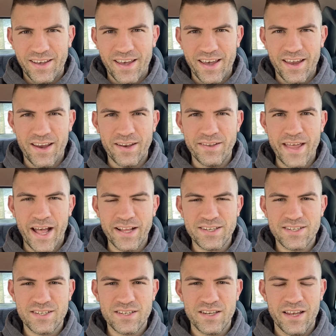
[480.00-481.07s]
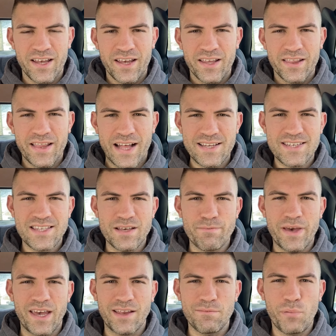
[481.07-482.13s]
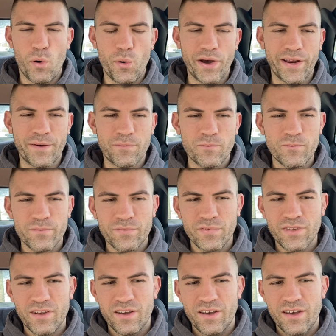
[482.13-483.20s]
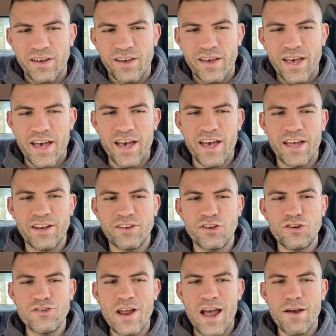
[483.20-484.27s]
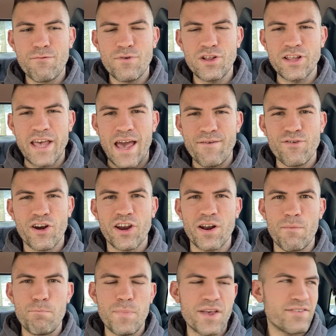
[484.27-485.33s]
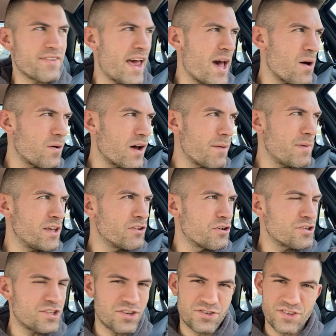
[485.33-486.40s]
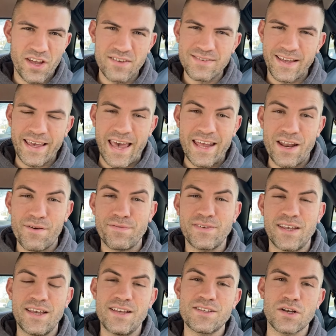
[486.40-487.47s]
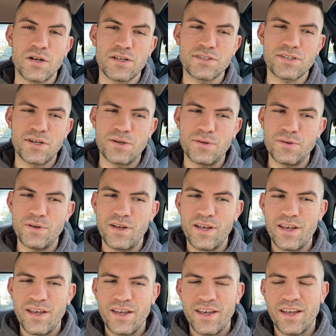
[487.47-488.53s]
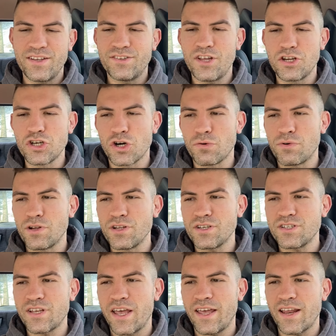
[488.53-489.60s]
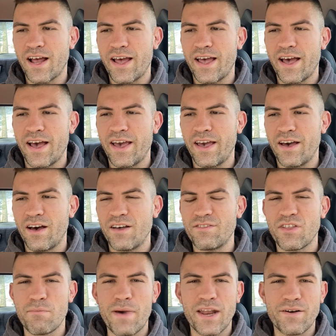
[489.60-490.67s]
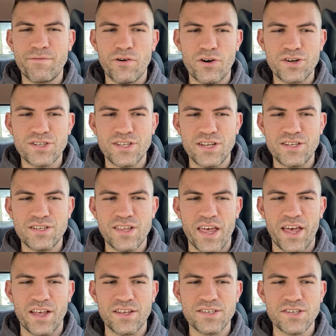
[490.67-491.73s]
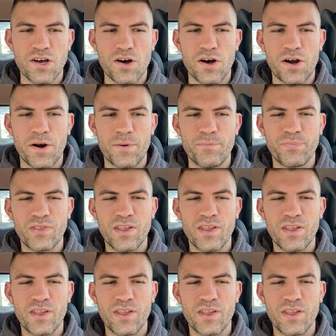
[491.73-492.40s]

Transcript: And that's the main point. And you're not really ever gonna miss out. I mean, there's these things like NFTs also, and digital real estate. The metaverse. These things are.